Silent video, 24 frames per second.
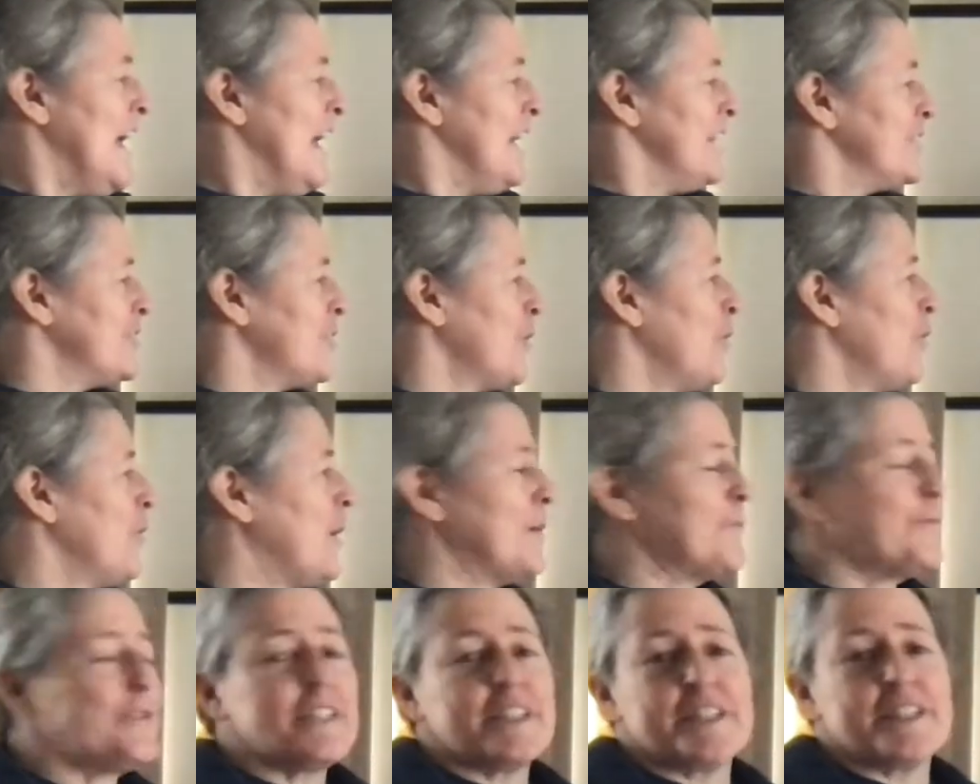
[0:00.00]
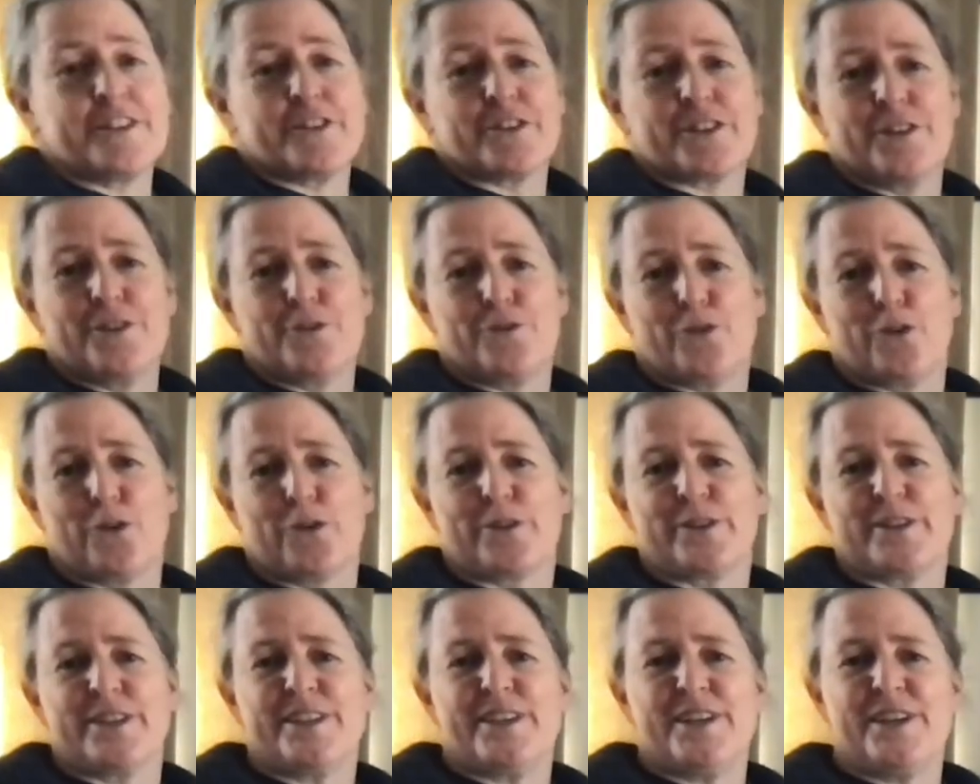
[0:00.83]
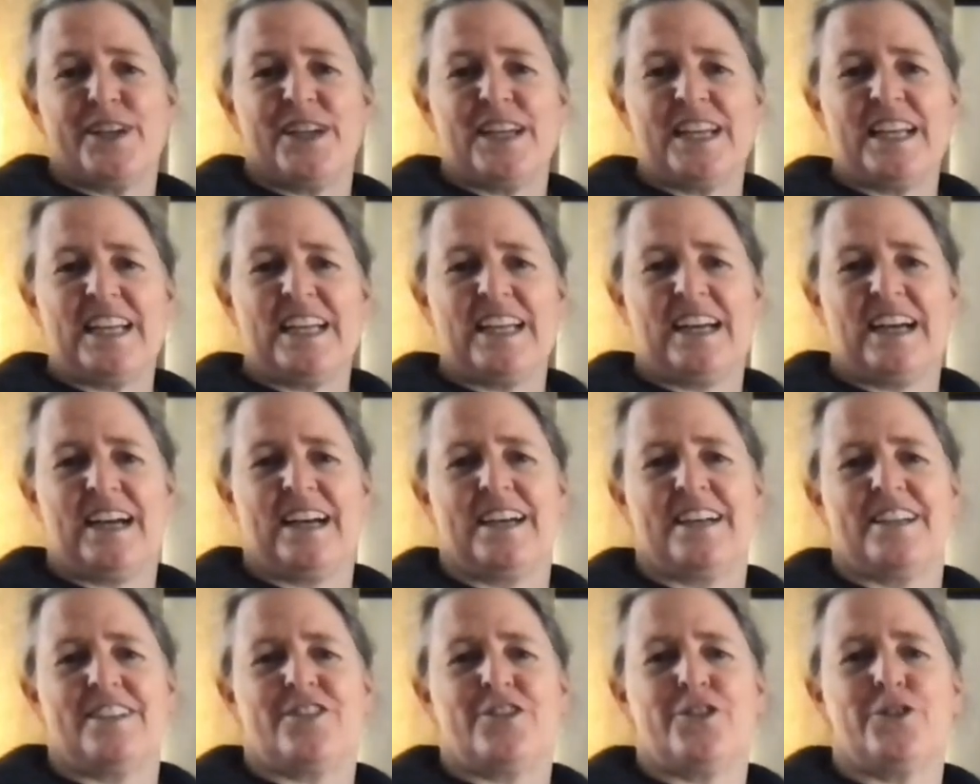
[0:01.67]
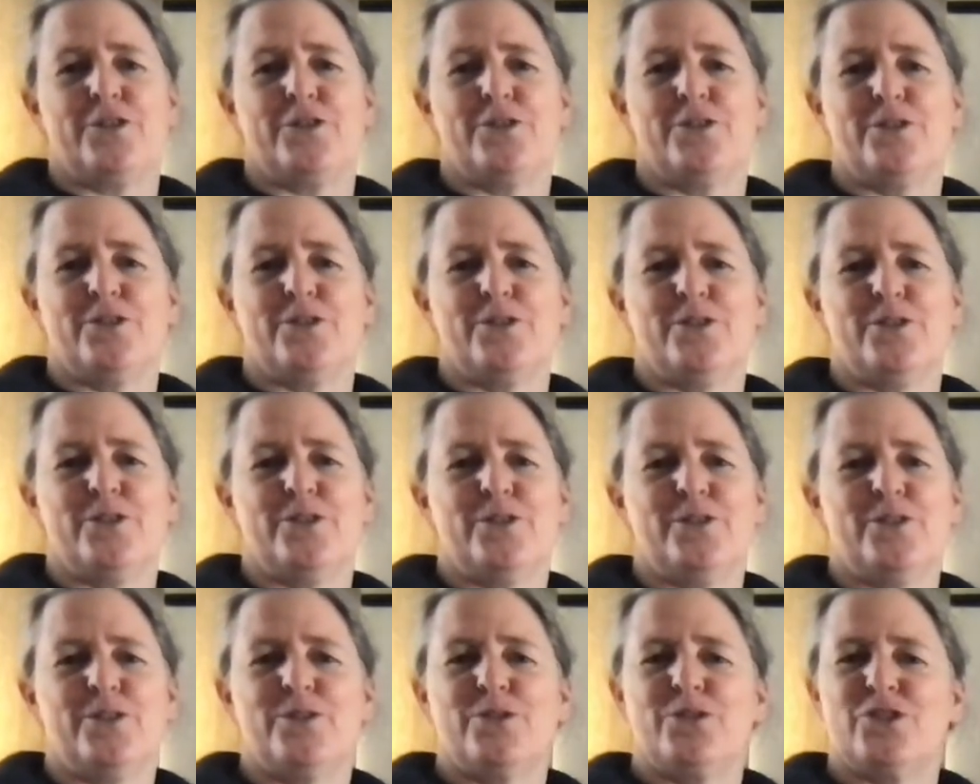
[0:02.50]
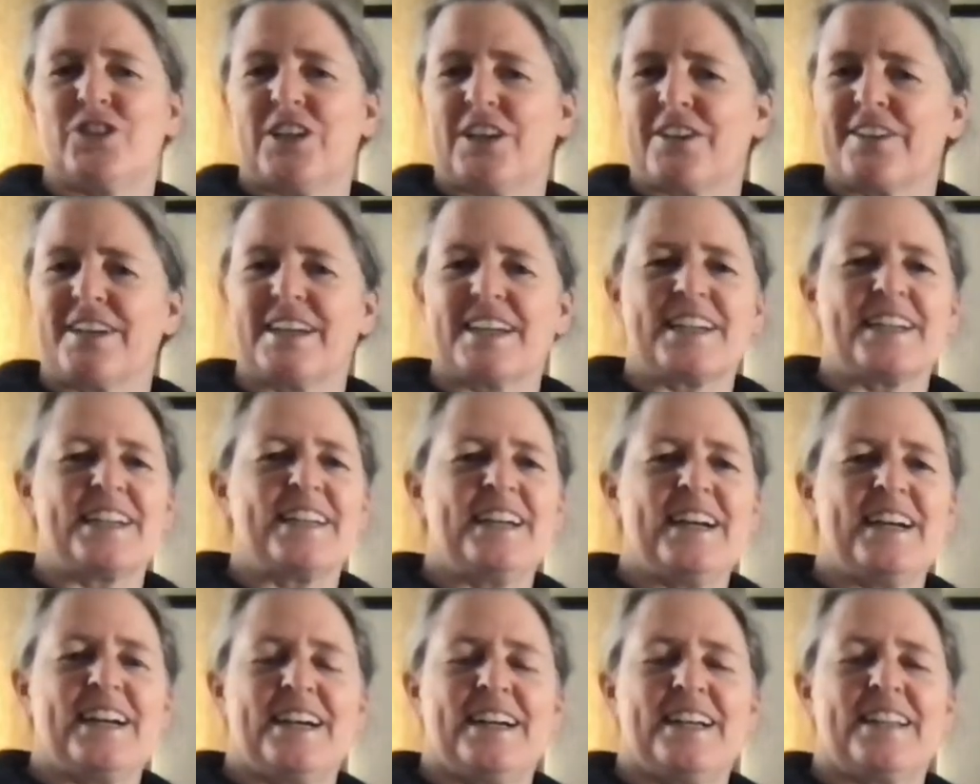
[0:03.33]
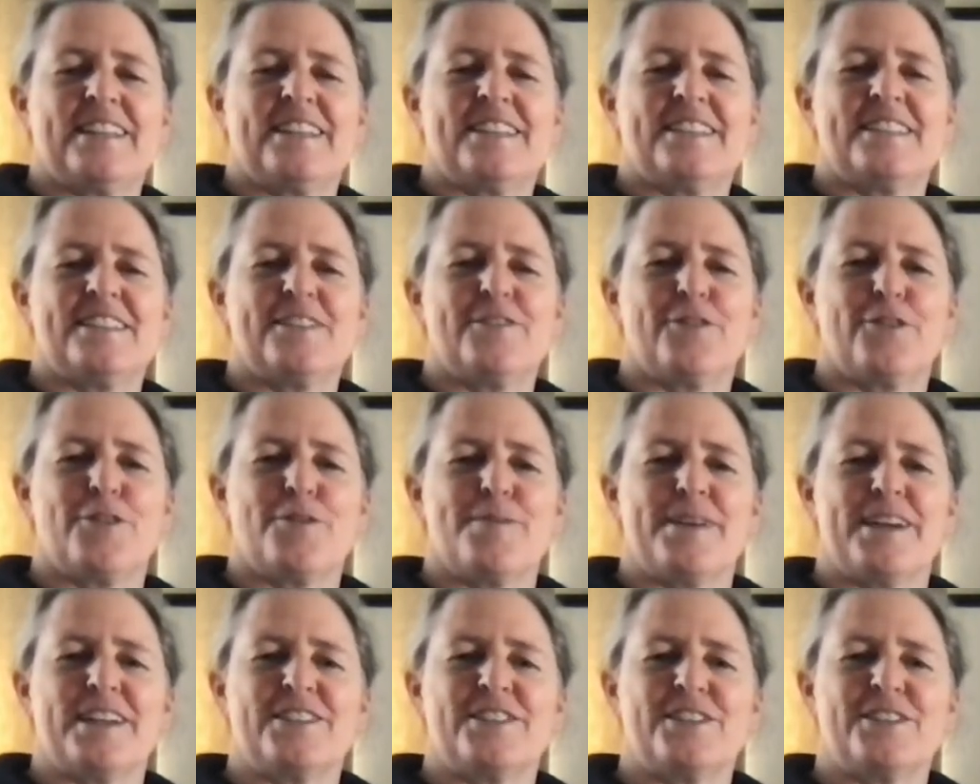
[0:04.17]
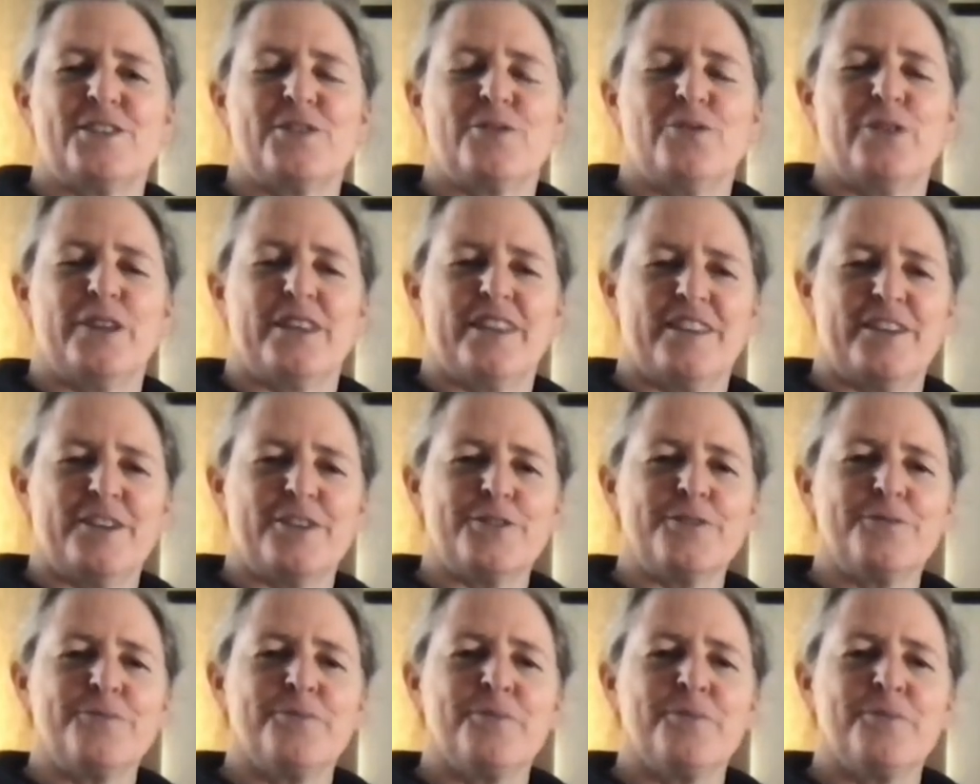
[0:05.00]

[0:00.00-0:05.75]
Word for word: So I'm really looking forward uh, to sharing uh, this information with you.